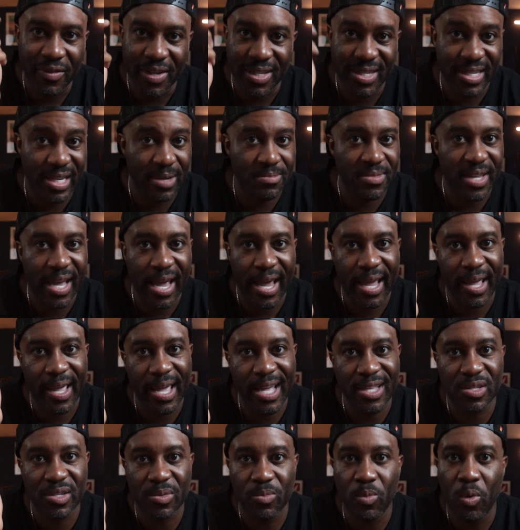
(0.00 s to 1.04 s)
It seems like
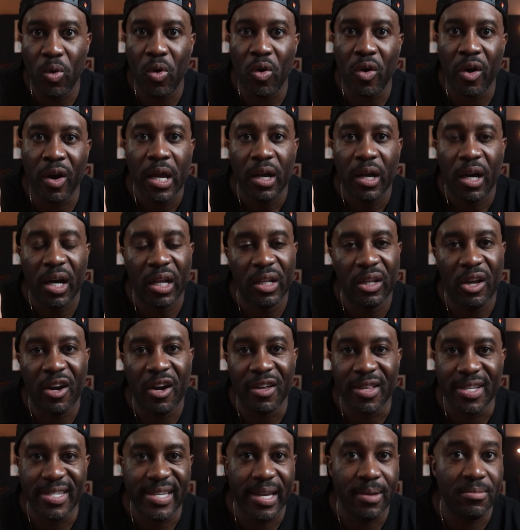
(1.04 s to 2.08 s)
it's more
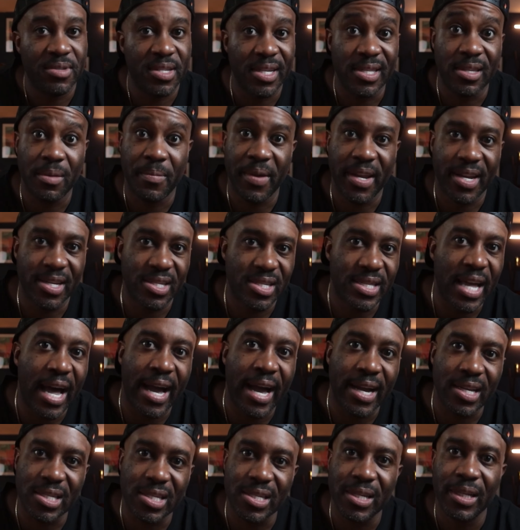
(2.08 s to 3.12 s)
along the same sentiment as
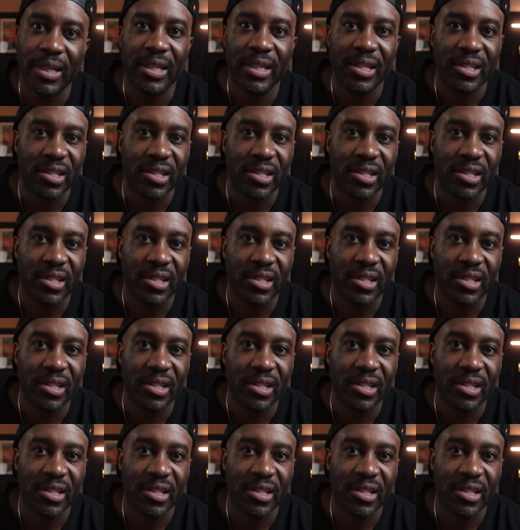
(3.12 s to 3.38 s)
stocks.